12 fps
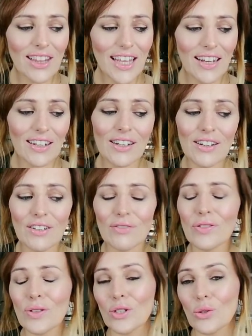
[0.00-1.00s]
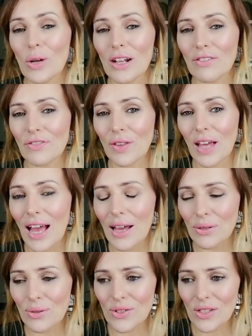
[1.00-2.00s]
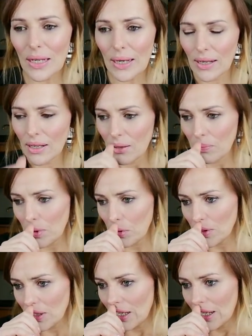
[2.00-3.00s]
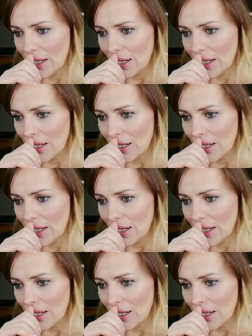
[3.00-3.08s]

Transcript: that love in the 12th house. But